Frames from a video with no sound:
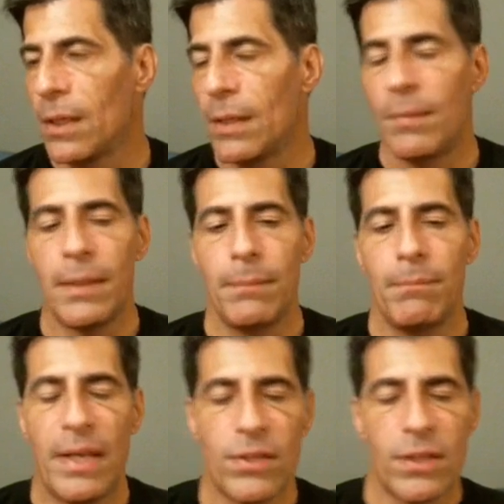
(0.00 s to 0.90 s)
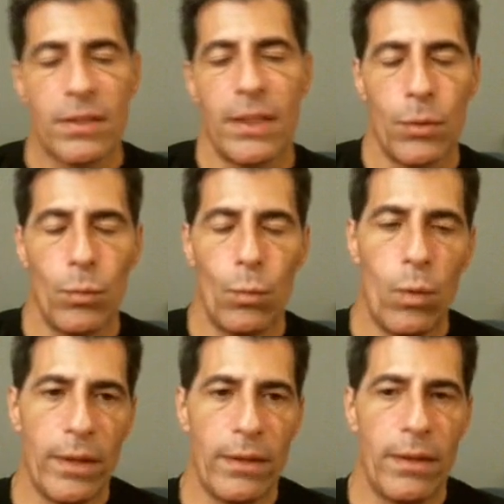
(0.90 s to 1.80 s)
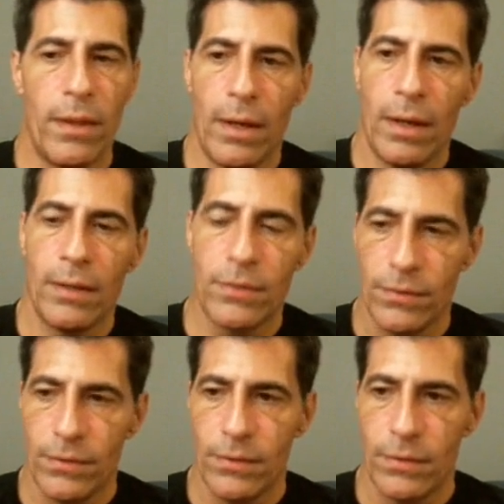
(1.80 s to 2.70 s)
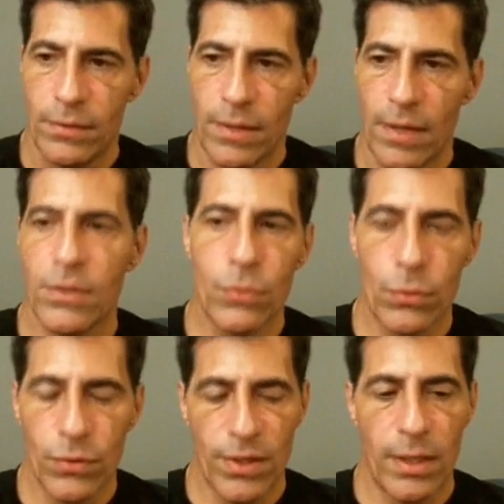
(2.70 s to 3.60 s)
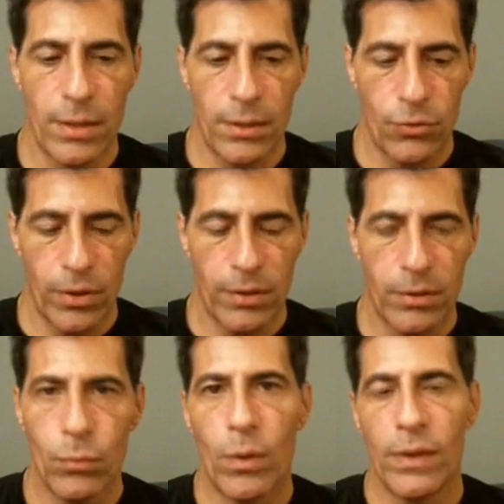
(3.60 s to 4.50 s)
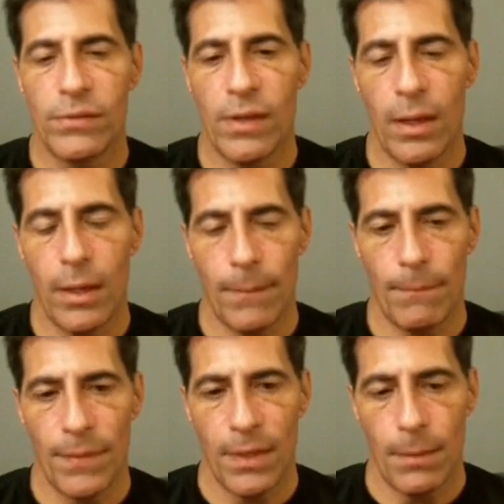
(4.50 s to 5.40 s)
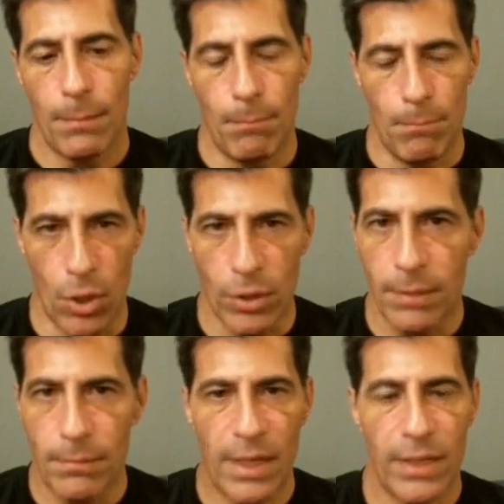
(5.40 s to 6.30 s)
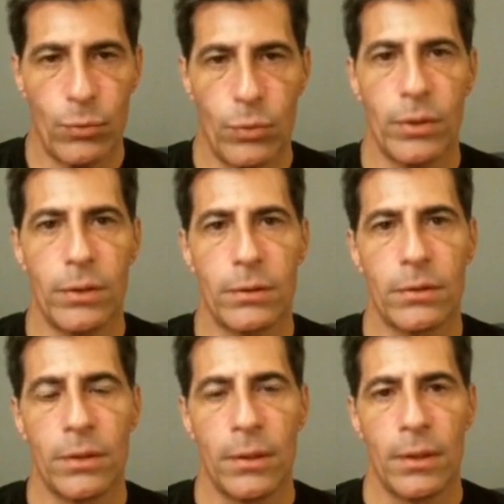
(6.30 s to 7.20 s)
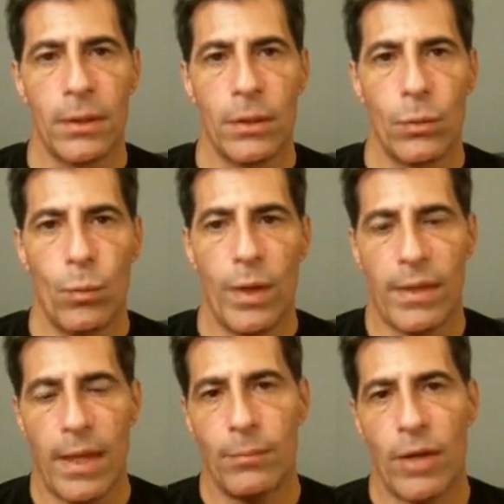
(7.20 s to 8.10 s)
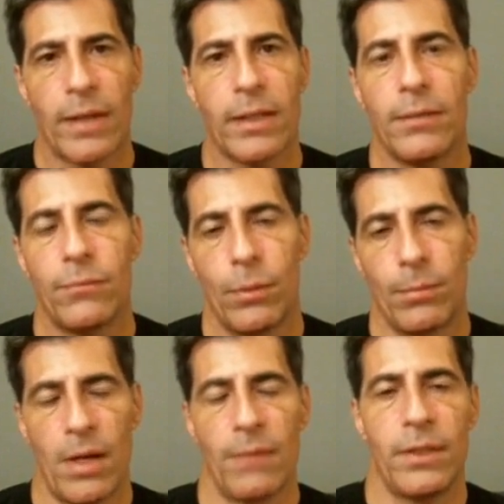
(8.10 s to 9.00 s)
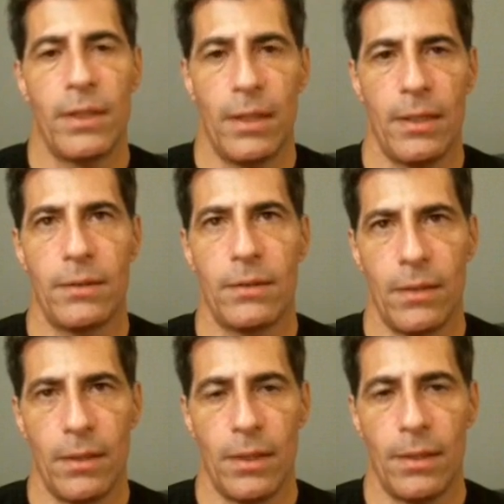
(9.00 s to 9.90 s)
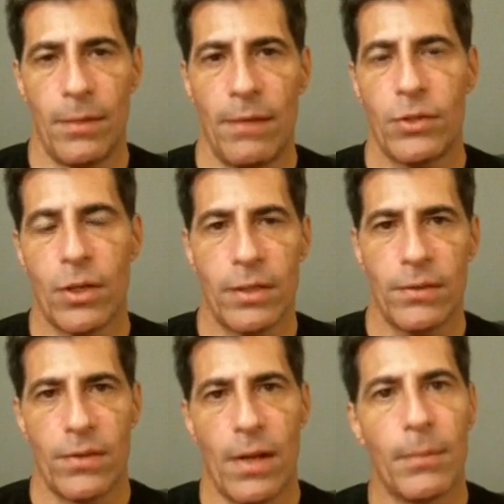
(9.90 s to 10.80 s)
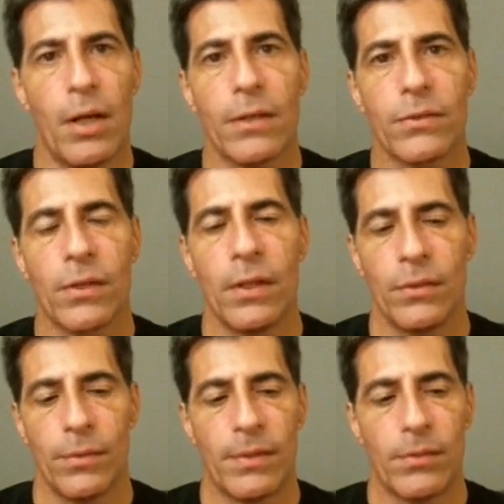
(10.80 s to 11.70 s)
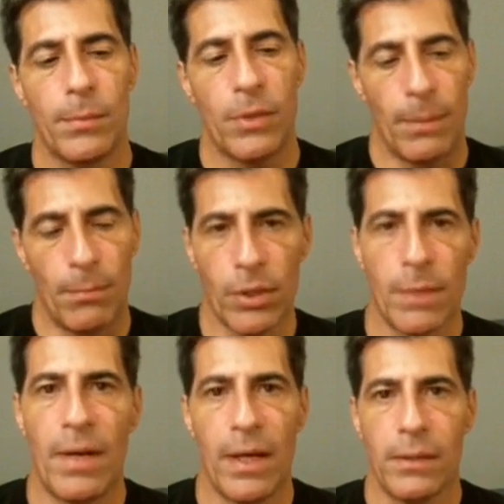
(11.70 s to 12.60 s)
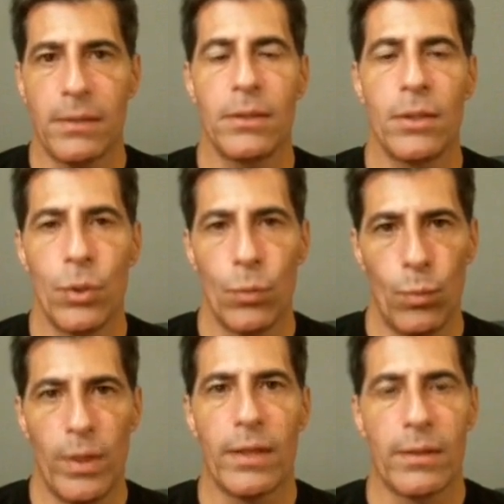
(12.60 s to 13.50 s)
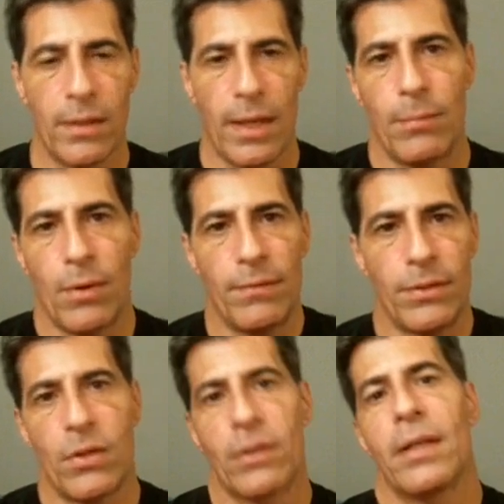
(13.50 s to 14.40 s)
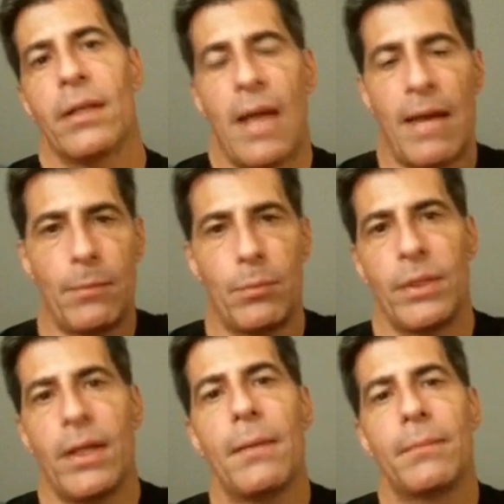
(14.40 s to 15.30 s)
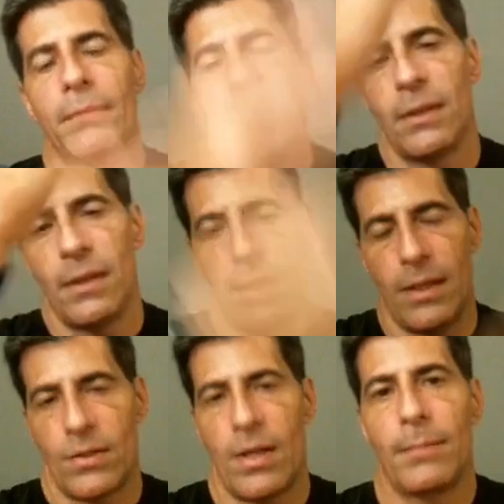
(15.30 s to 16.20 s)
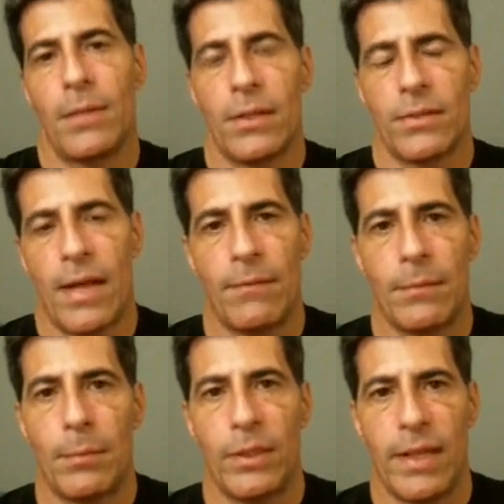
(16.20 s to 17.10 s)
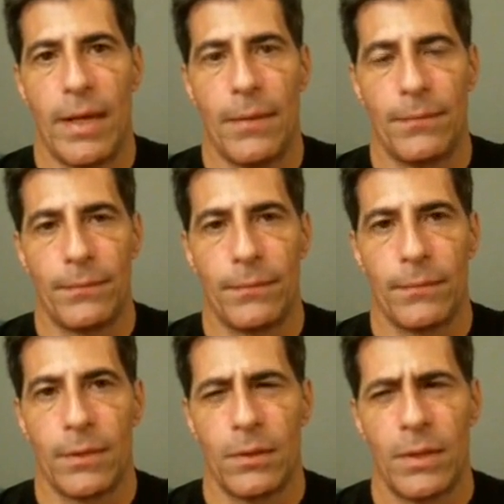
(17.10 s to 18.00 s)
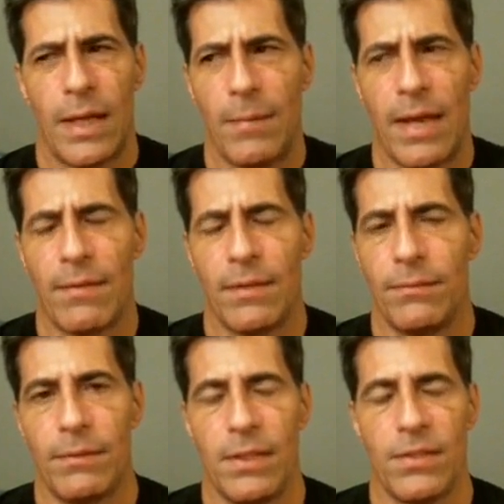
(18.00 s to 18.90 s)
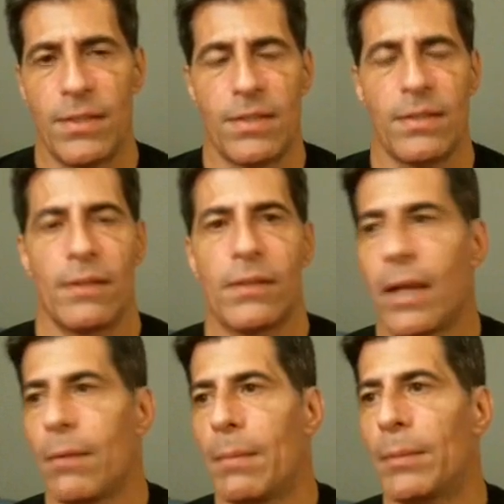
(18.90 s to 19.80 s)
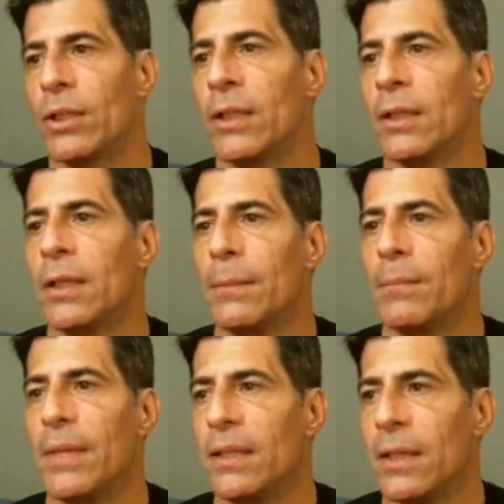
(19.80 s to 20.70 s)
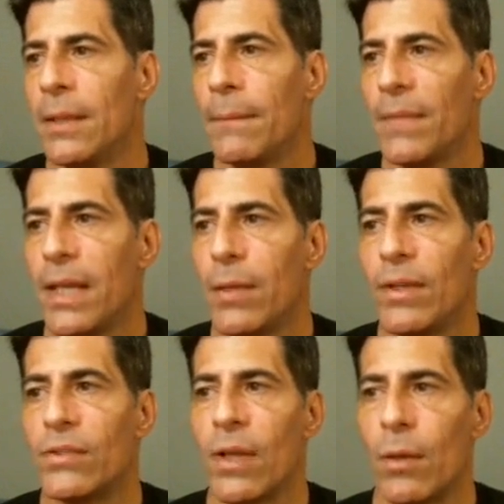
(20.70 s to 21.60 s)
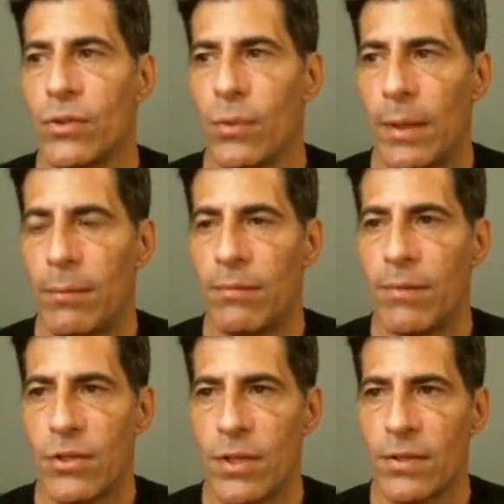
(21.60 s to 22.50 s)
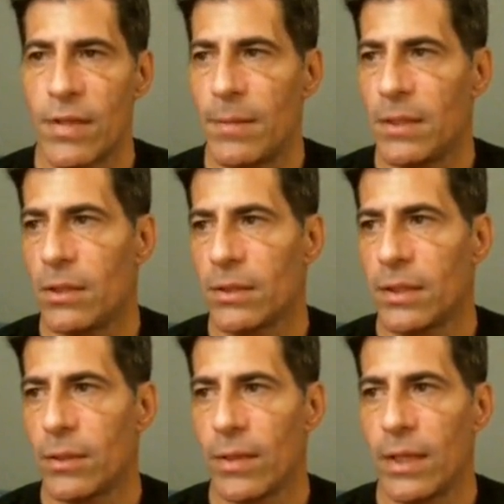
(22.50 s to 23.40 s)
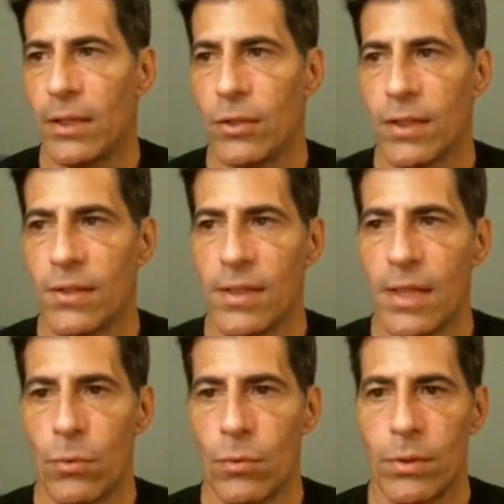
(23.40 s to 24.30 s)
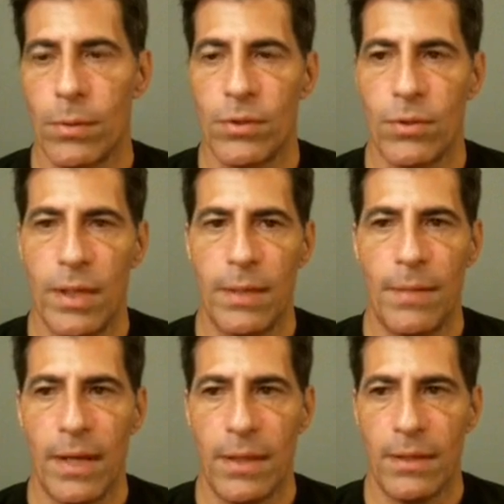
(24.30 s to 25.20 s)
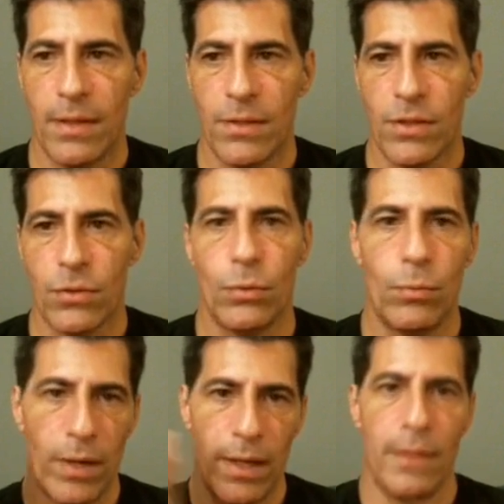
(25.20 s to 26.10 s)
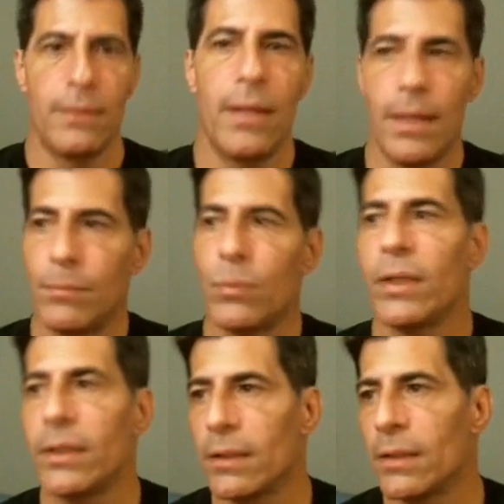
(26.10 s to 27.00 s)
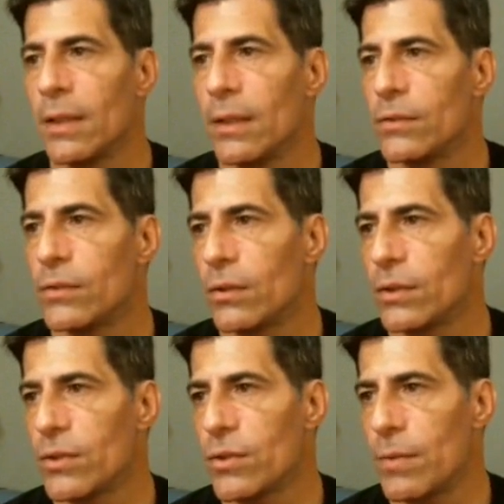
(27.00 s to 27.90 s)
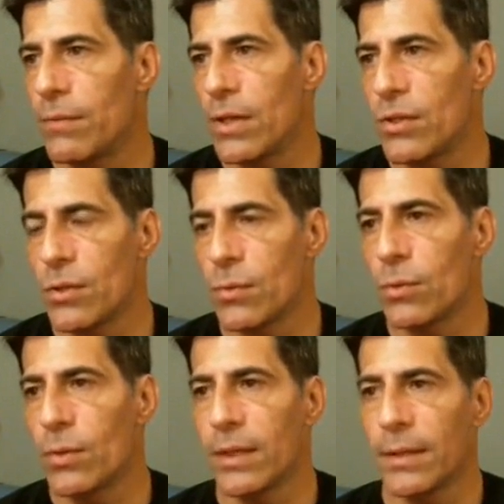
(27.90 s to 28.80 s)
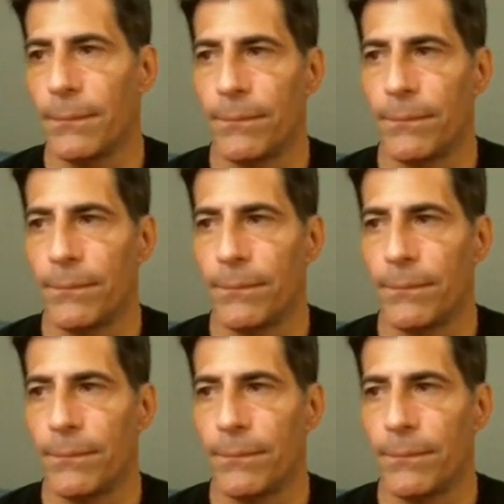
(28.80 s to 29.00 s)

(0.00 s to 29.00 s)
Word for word: But basically, what that testing tool send triggered was a market buy order with a bracket for profit and uh, profit target and stop loss. So basically put in a market buy in with a profit target half a point up and a stop loss half a point down. I may have it fifty, sixty cents, I can't remember. But anyways, so when I refresh this, I've been logged in already, you're gonna see that order that was created by that testing tool where I hit that endpoint. So let's just refresh this real quick.